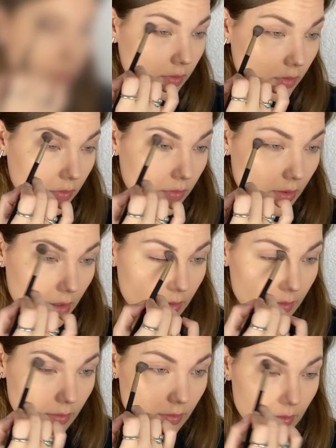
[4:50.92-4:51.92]
So
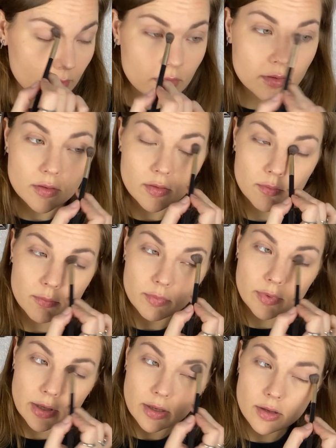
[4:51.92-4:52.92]
that's
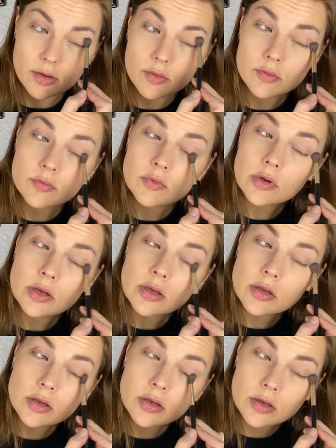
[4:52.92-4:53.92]
about
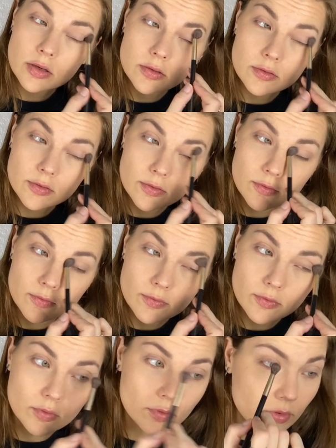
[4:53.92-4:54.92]
it
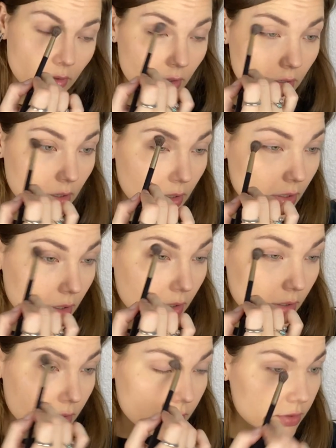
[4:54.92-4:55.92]
for
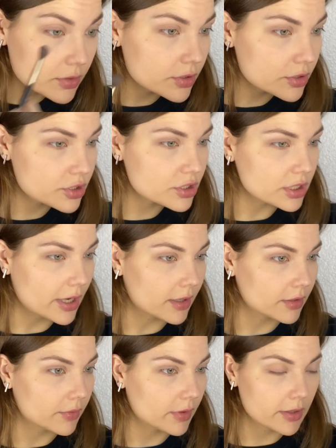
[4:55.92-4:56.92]

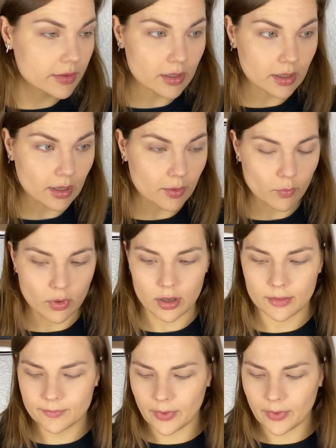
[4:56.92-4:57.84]
shadow. I think I want.